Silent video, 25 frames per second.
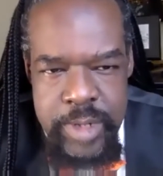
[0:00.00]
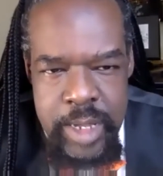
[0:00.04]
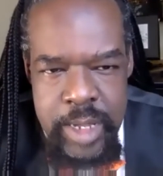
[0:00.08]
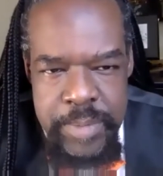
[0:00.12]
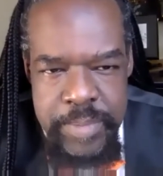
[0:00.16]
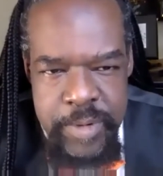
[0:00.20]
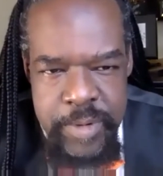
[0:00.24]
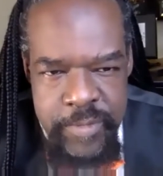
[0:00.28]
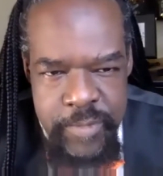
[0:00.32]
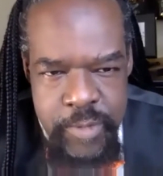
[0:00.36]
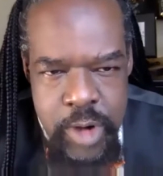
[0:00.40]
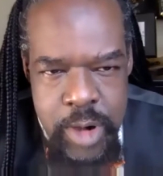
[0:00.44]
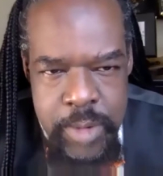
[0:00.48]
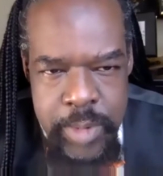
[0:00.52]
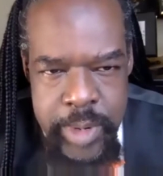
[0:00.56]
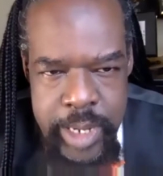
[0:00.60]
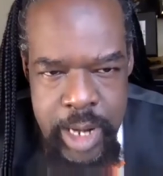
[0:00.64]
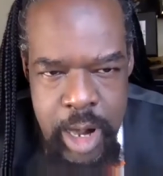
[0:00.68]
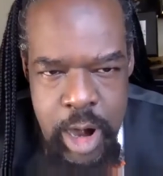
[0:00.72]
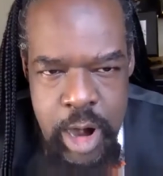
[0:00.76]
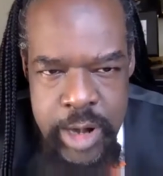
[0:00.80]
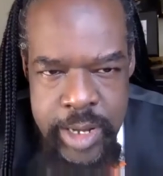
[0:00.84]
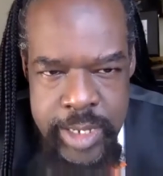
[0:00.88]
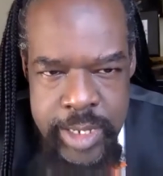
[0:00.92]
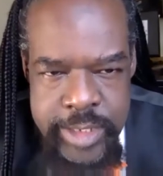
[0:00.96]
performing
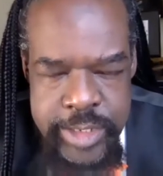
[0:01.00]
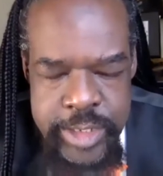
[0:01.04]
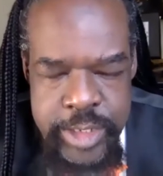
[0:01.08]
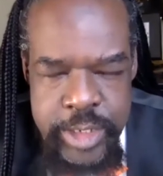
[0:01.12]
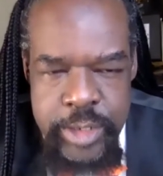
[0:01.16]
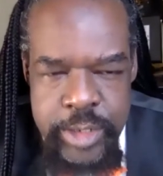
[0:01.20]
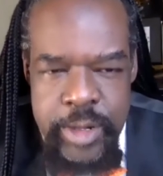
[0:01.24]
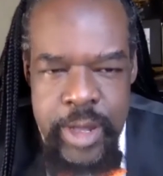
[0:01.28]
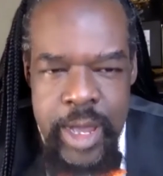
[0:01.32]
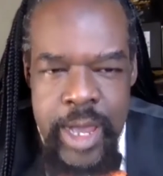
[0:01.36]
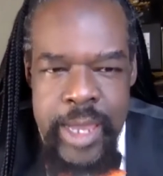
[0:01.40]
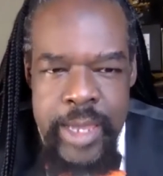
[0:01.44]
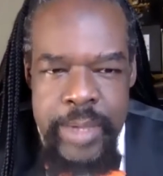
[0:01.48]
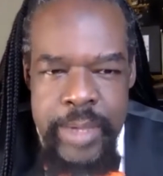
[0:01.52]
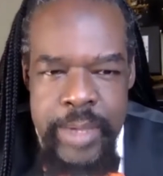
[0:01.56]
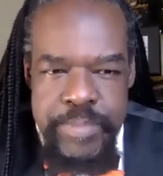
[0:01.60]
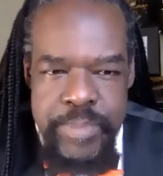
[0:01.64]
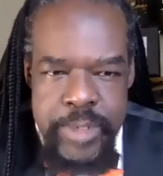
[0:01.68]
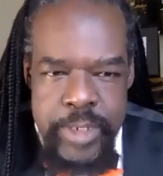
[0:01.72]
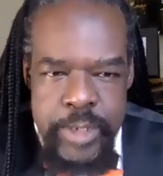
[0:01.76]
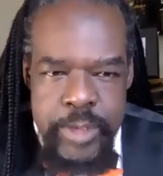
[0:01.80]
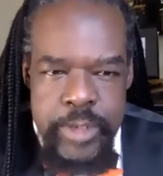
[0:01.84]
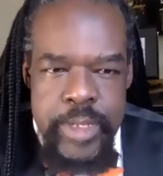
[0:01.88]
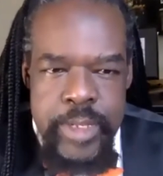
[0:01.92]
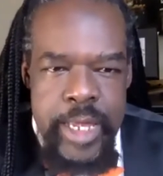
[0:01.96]
artist, so I
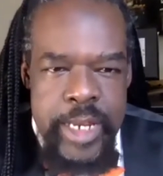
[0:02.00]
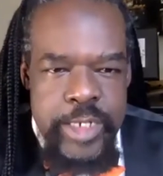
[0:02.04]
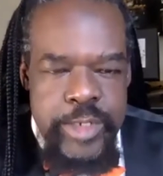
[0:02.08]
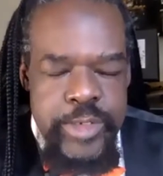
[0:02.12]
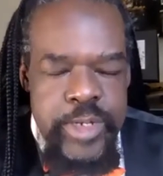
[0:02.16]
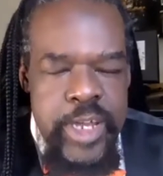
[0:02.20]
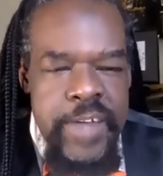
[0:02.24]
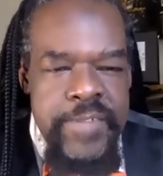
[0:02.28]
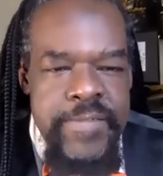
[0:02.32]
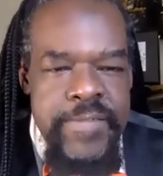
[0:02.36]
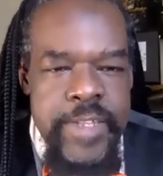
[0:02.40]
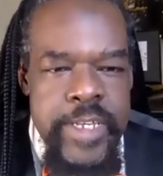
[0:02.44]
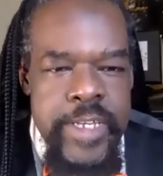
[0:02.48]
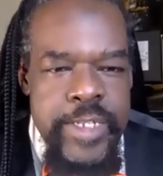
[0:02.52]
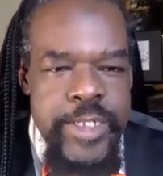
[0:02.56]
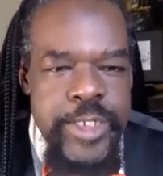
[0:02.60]
do a lot of traveling.